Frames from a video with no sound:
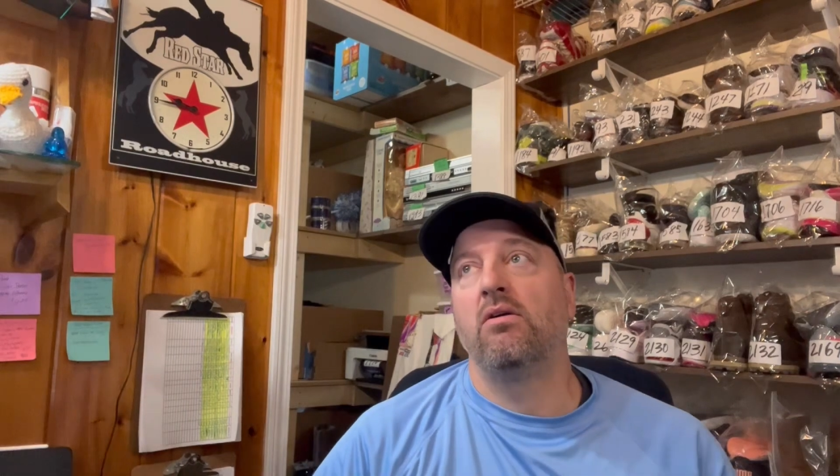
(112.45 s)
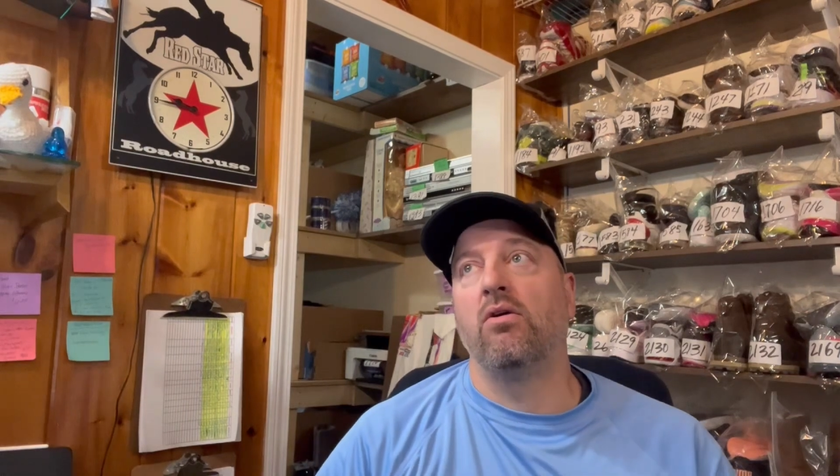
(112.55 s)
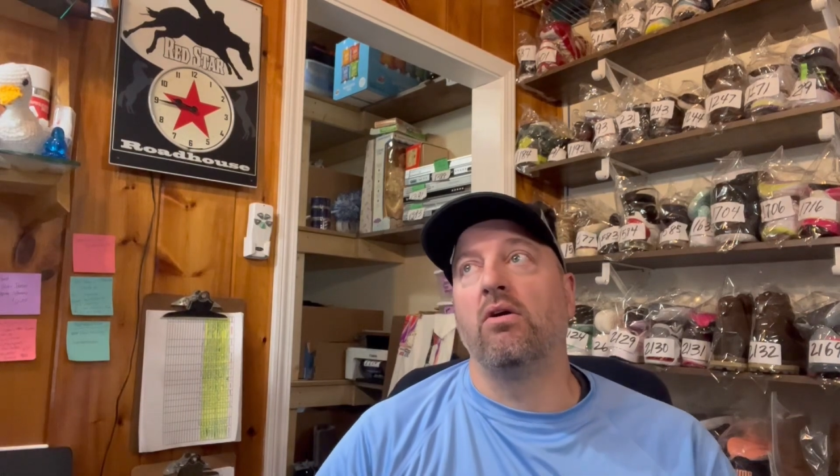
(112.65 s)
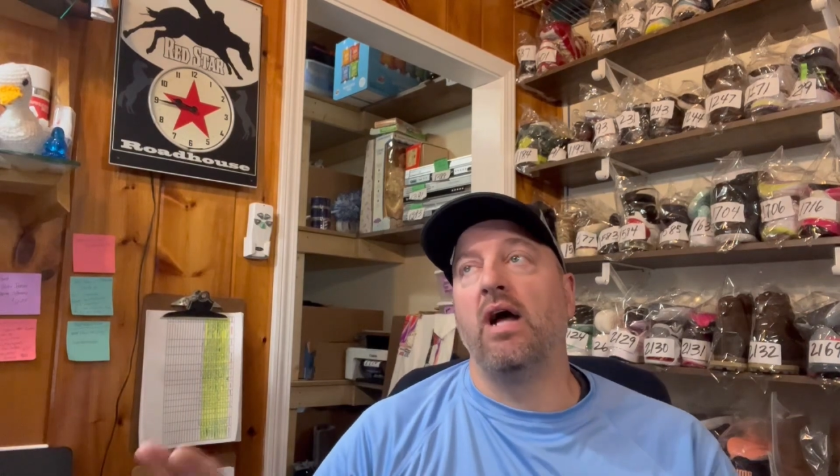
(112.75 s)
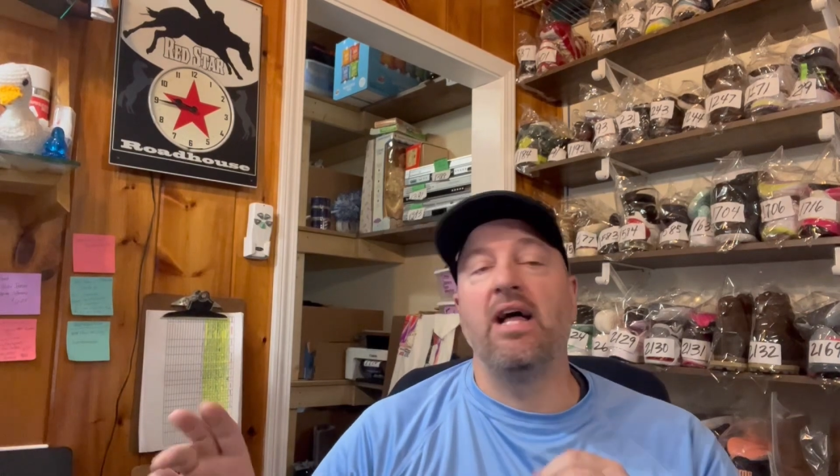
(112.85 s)

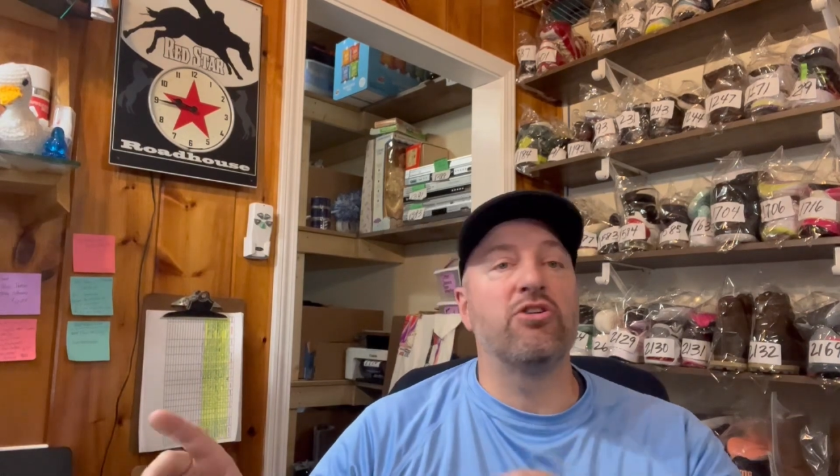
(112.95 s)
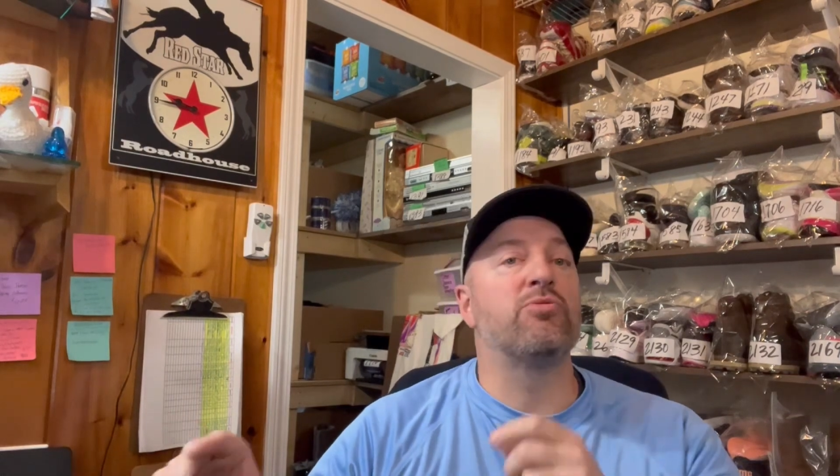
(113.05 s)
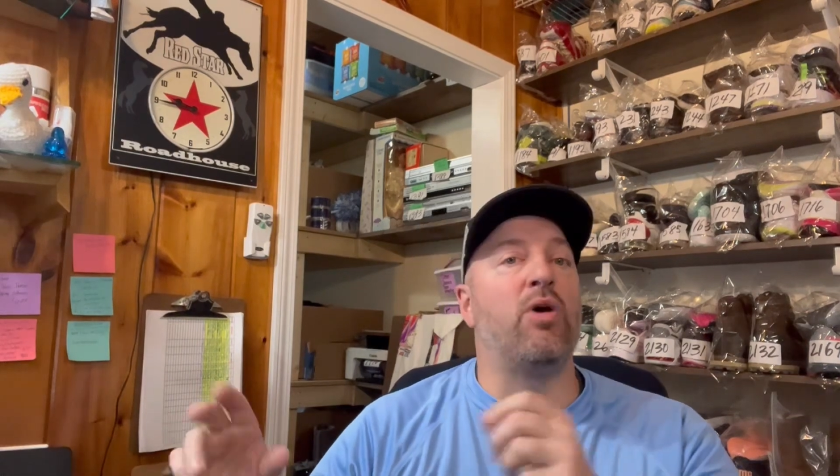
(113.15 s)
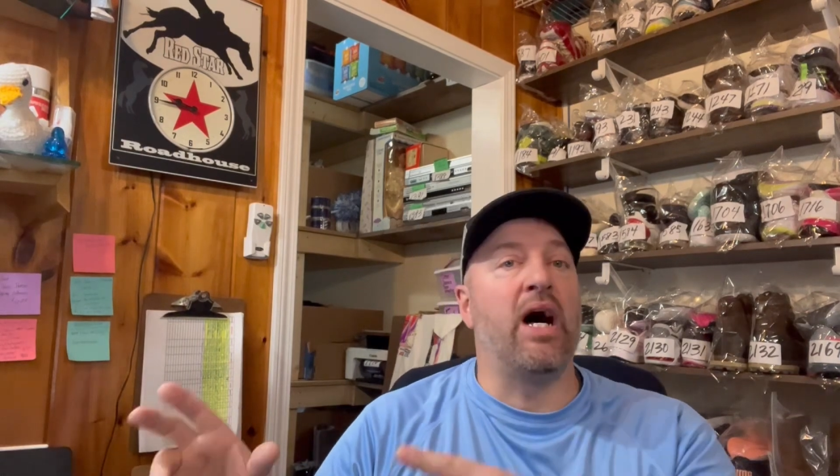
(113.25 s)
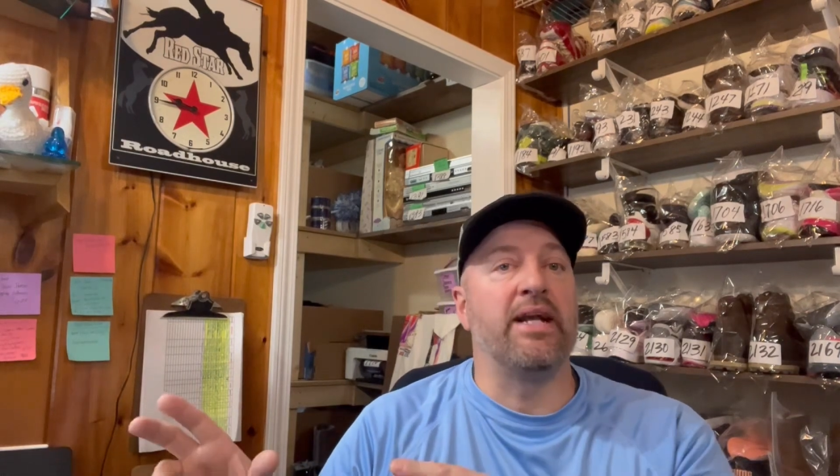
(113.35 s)
or
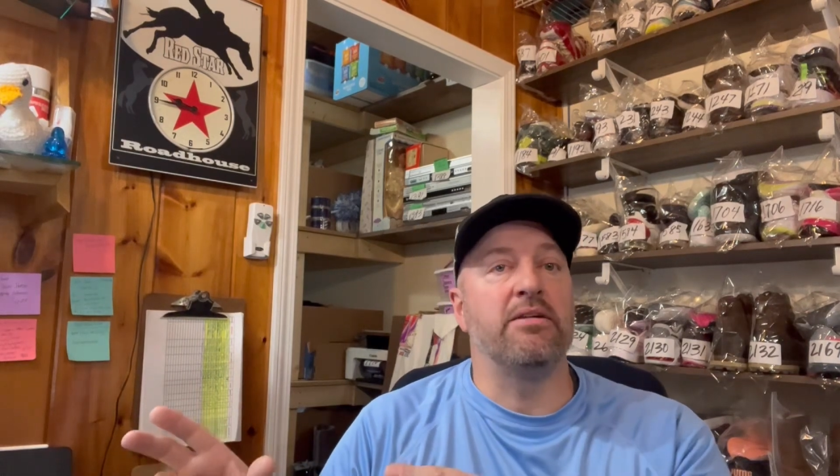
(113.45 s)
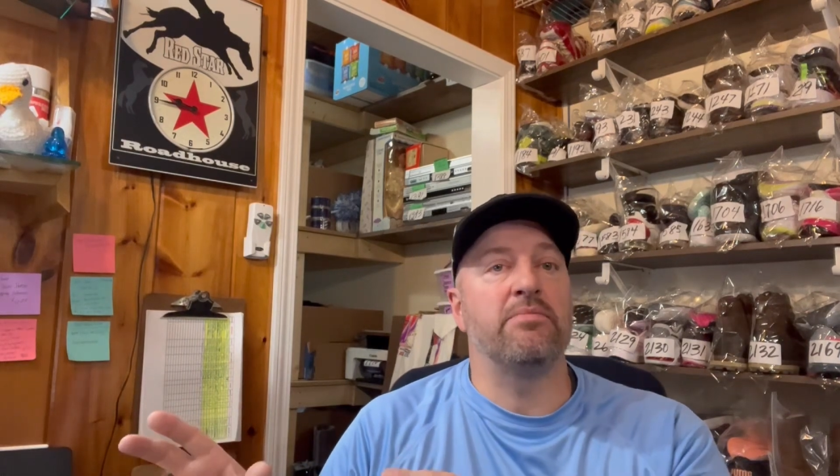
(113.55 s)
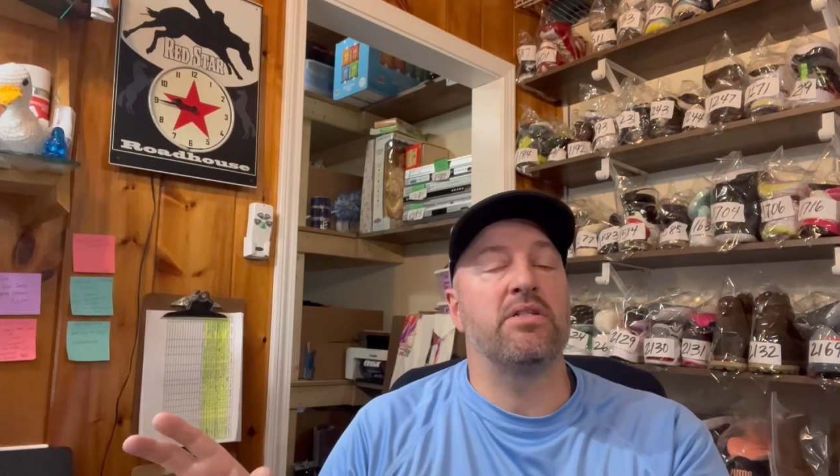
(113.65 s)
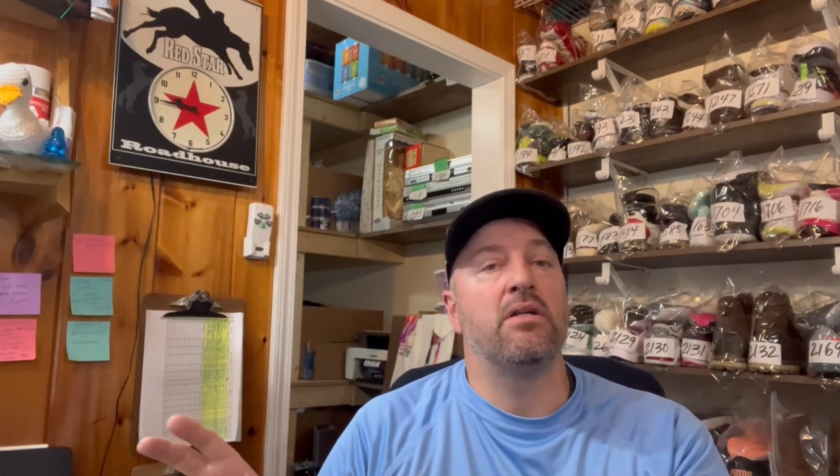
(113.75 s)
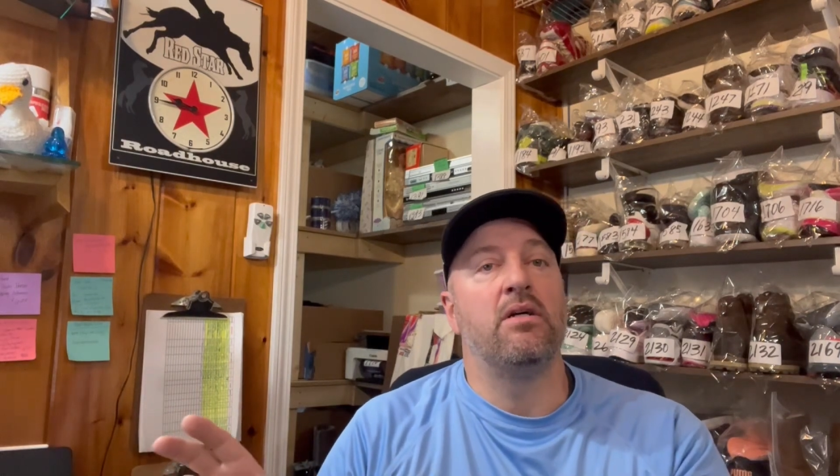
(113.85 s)
eligible
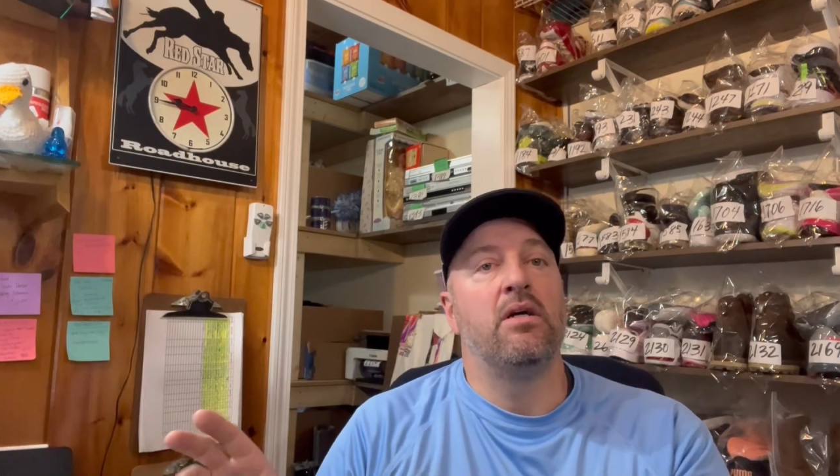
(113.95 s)
items,